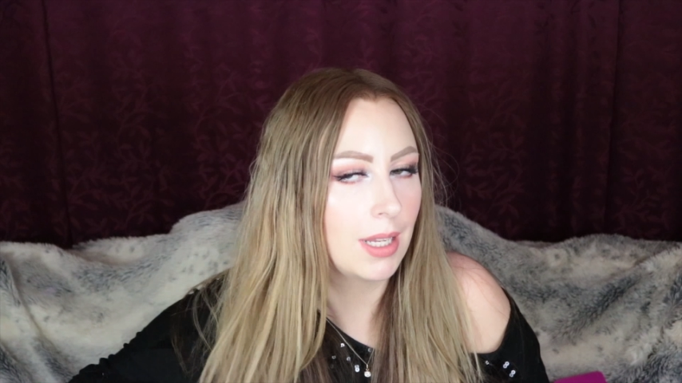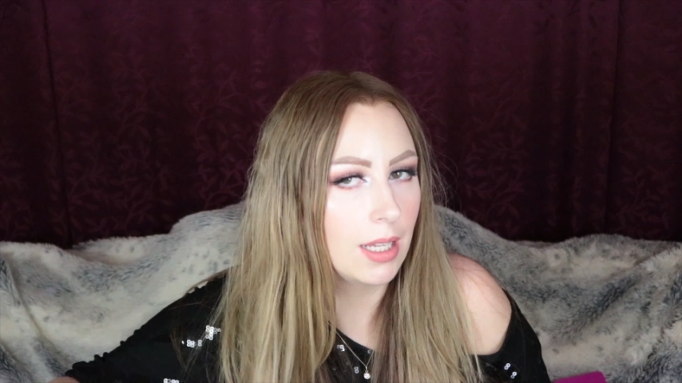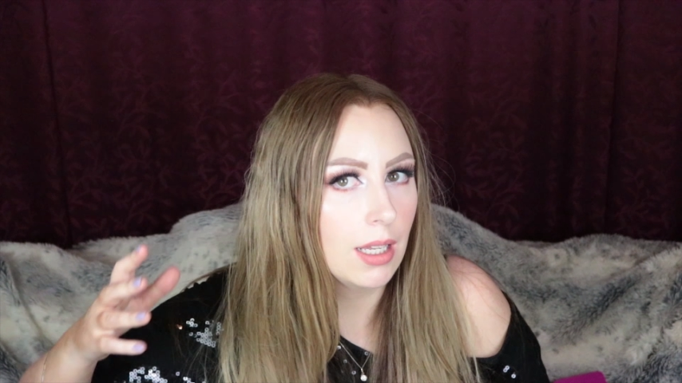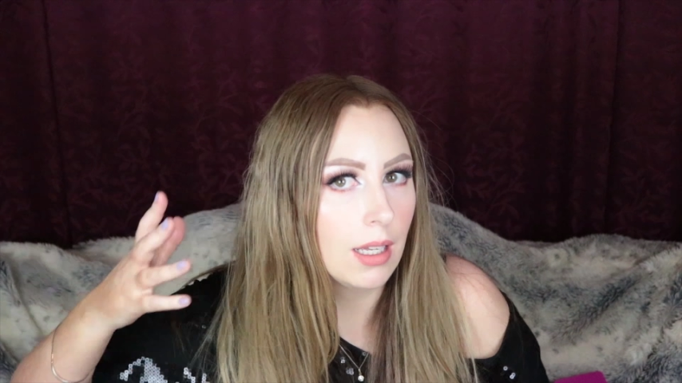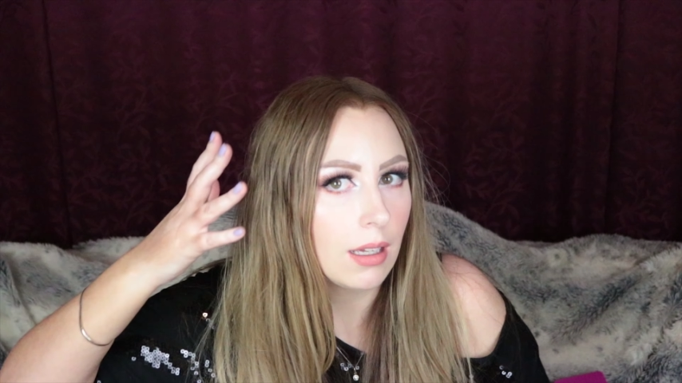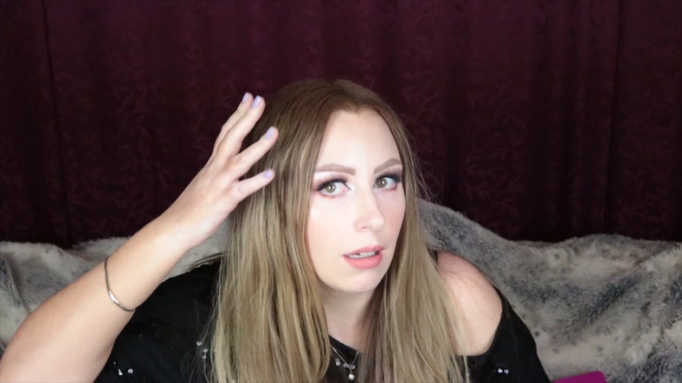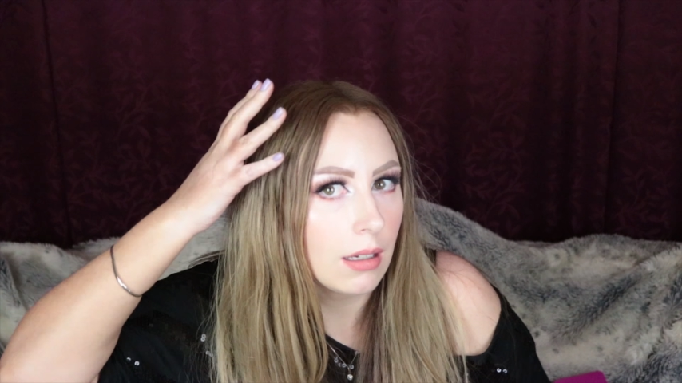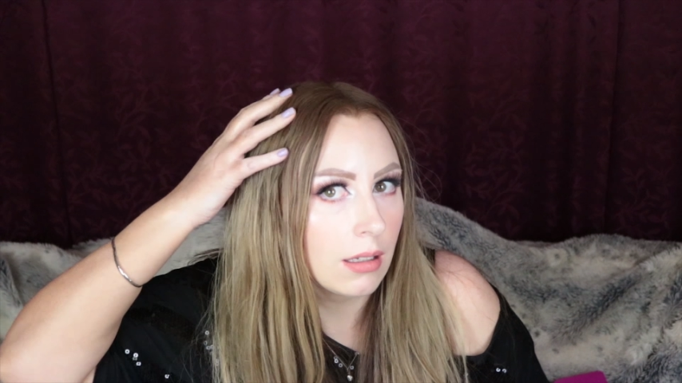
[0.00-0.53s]

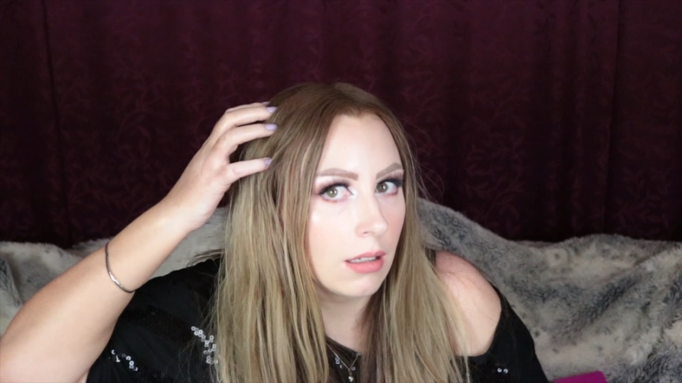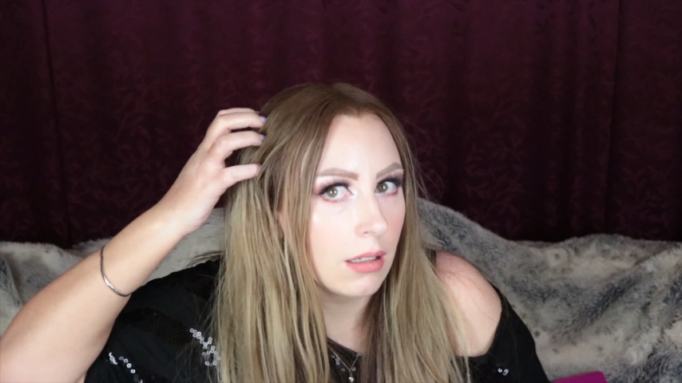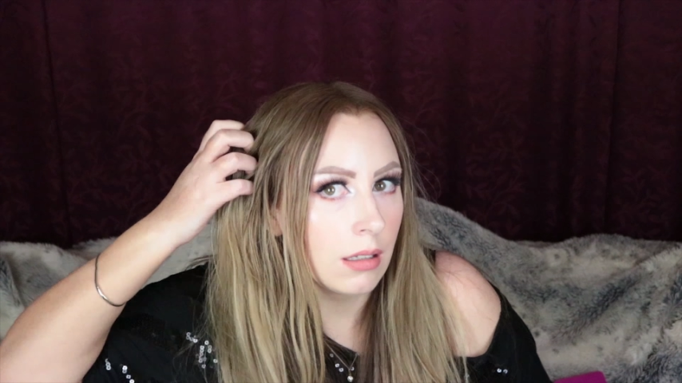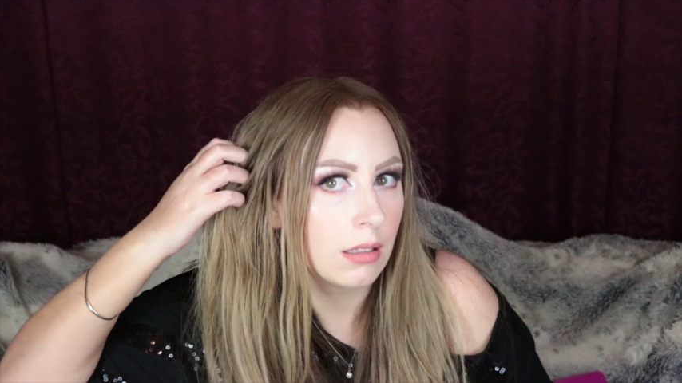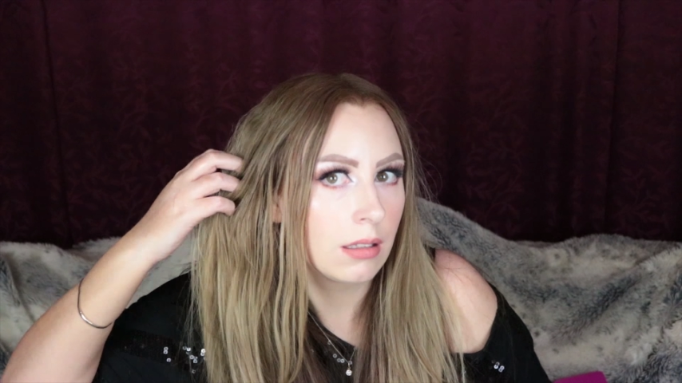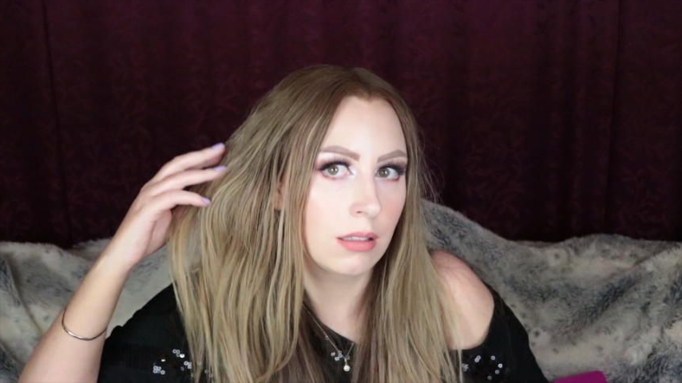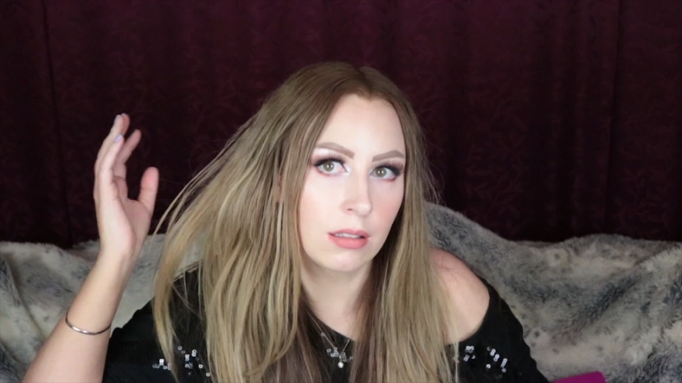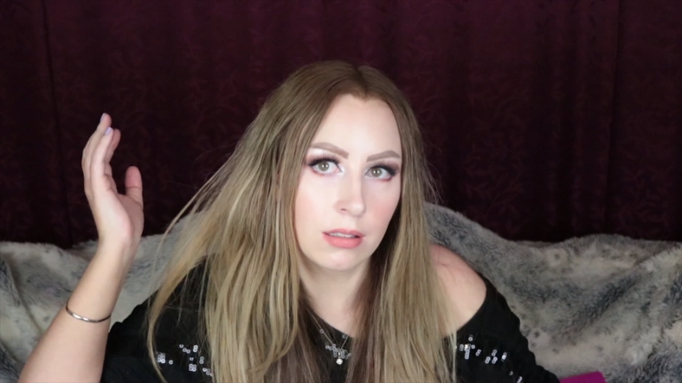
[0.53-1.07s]
hair.
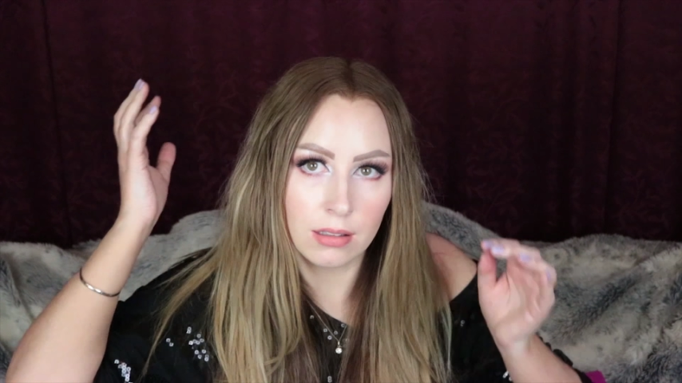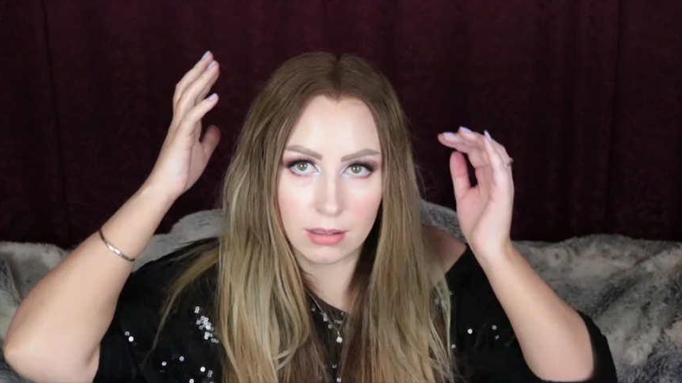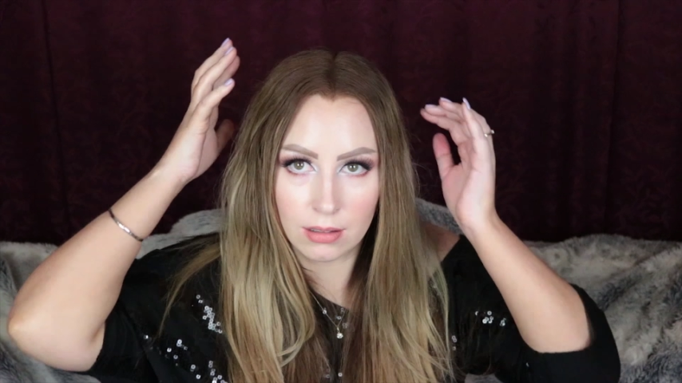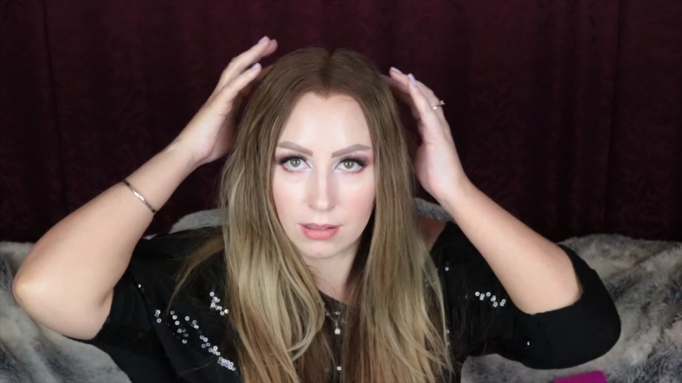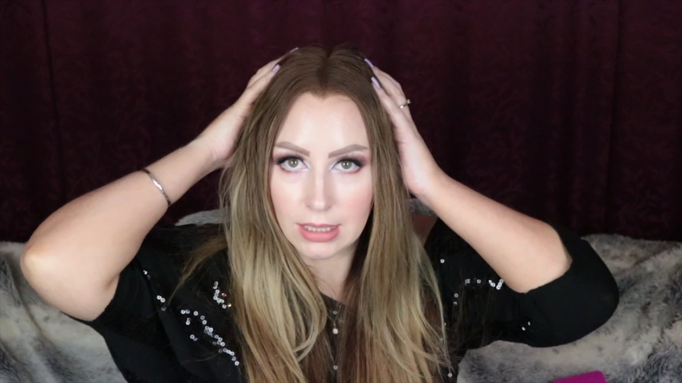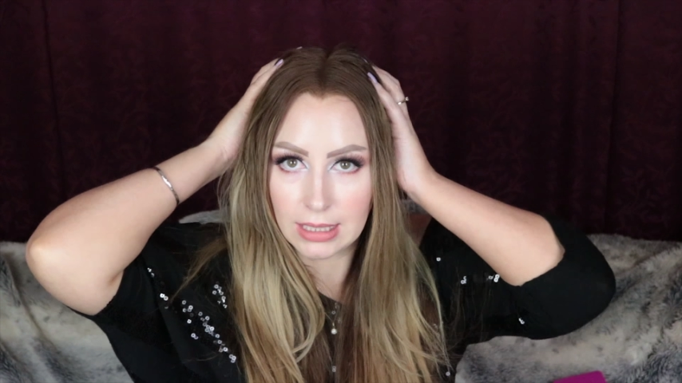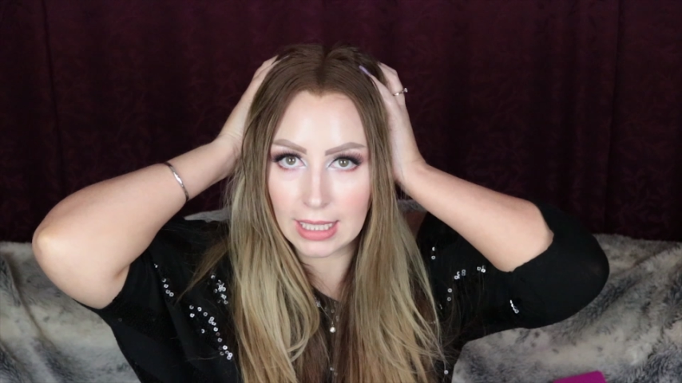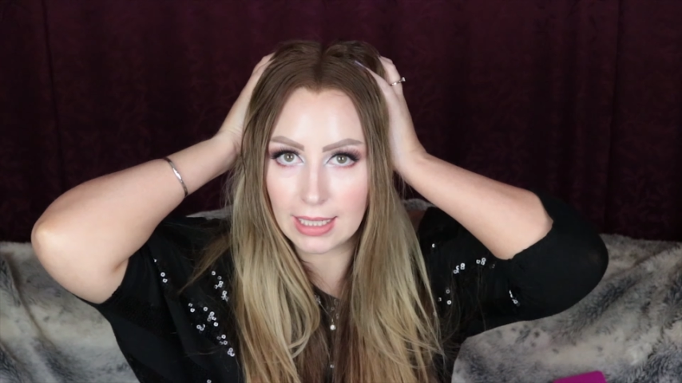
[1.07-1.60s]

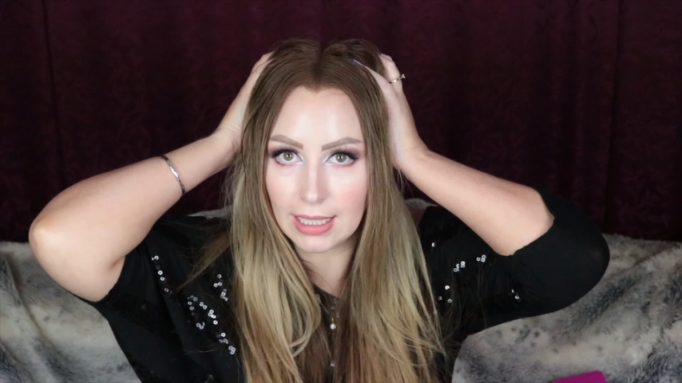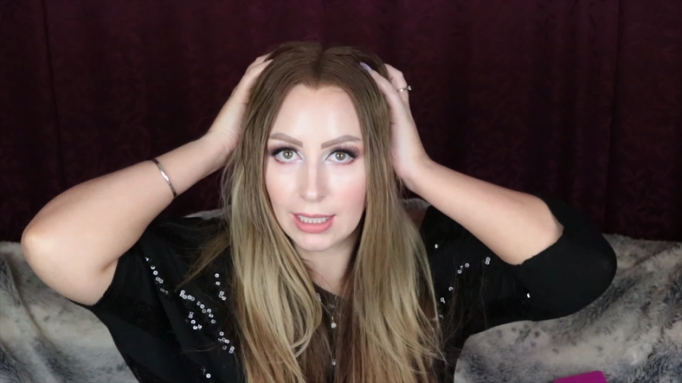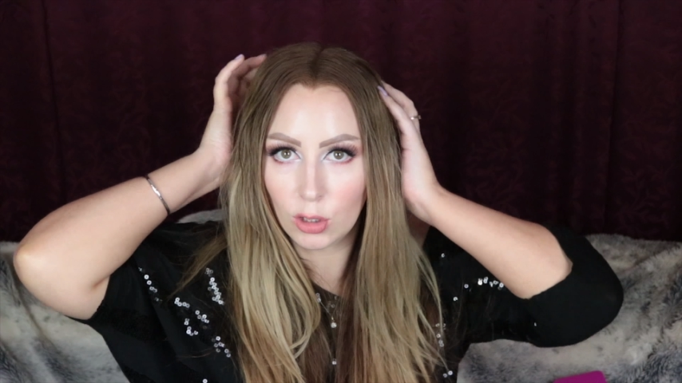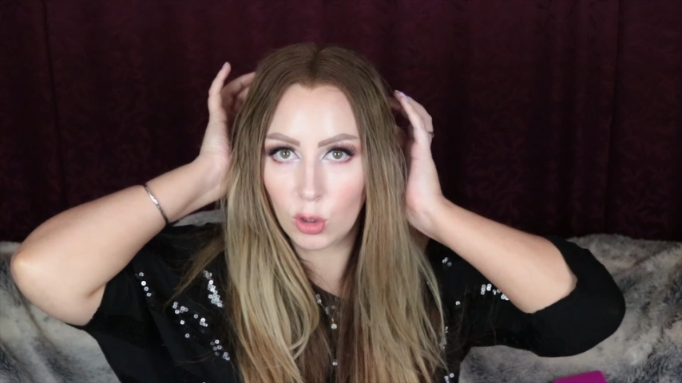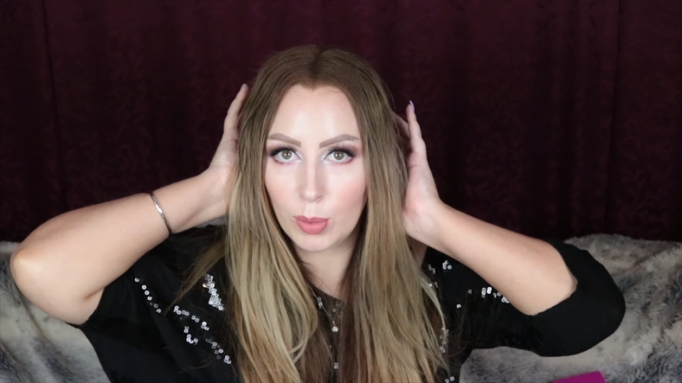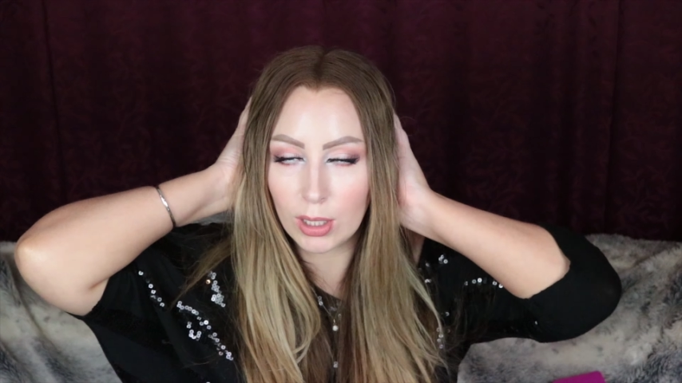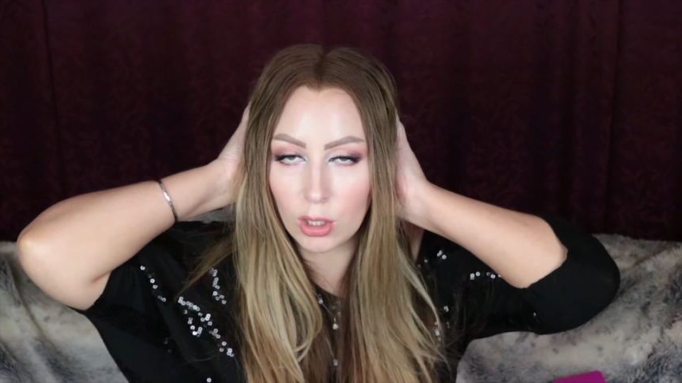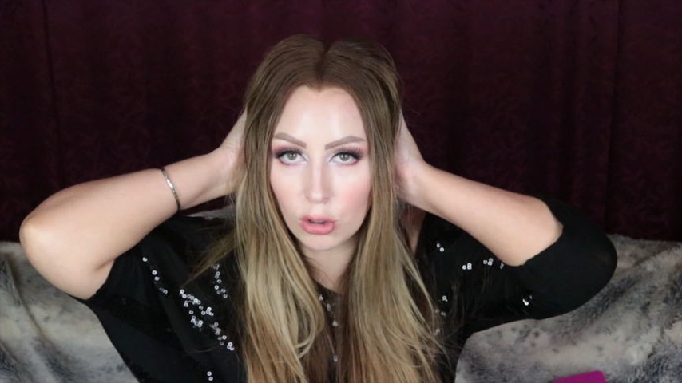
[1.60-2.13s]
It's getting a
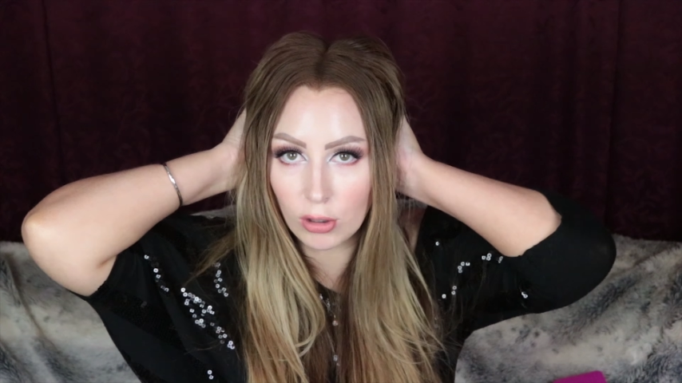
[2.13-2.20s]
little bit